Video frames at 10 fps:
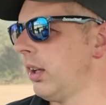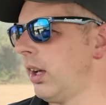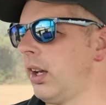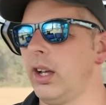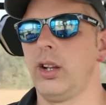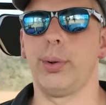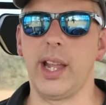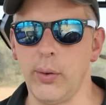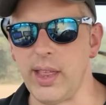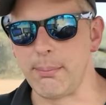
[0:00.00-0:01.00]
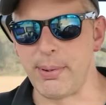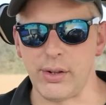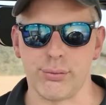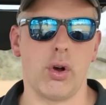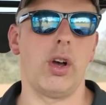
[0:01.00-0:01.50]
And if we get all them
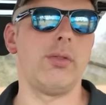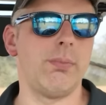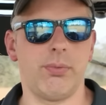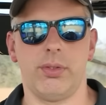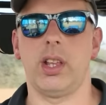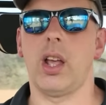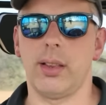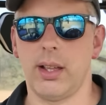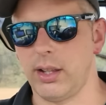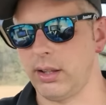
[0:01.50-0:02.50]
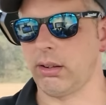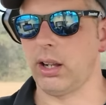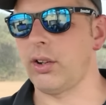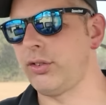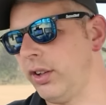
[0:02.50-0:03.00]
bits right, you know, the
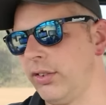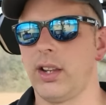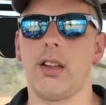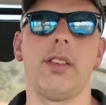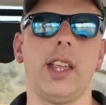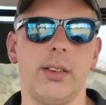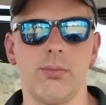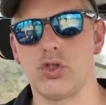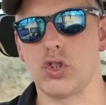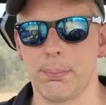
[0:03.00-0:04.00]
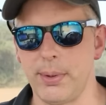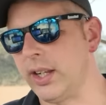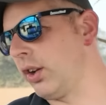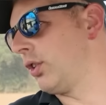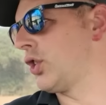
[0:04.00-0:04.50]
clutches and everything, job be
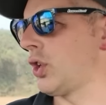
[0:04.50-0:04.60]
a good one.